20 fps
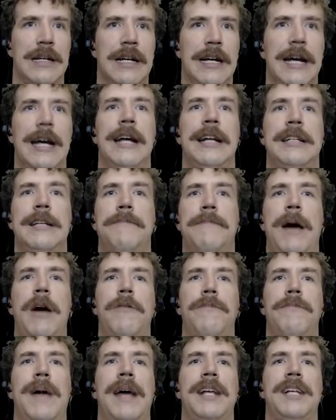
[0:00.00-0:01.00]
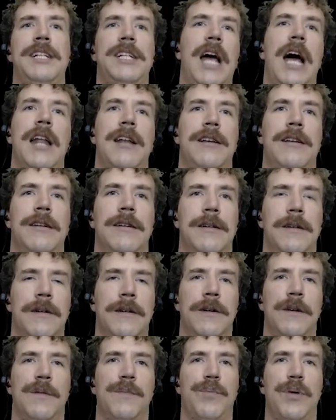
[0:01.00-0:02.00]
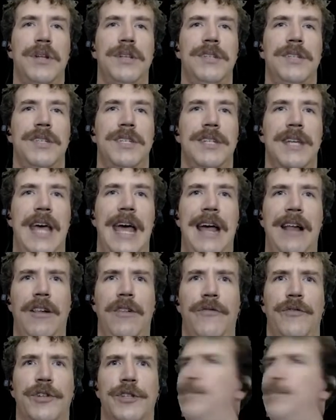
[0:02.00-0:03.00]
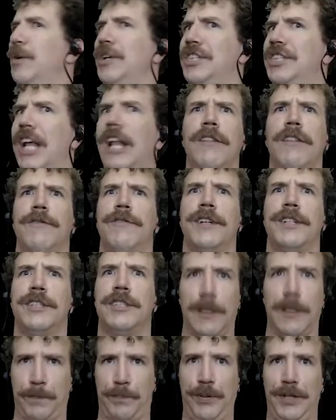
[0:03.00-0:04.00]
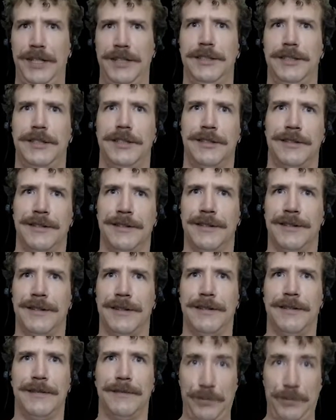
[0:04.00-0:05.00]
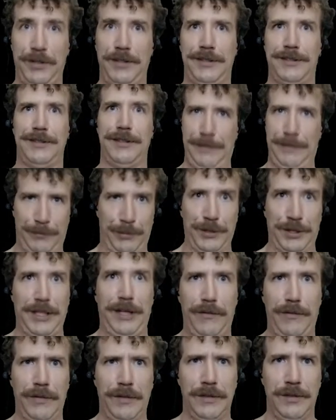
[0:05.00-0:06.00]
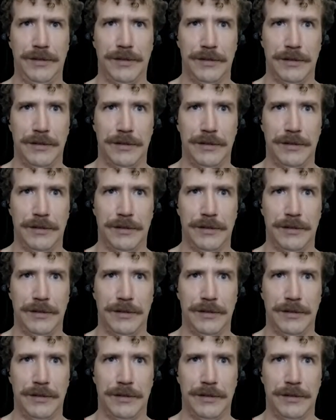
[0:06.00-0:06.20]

It's about my son, Prince Elvis. Prince Elvis? The prince? Prince Elvis?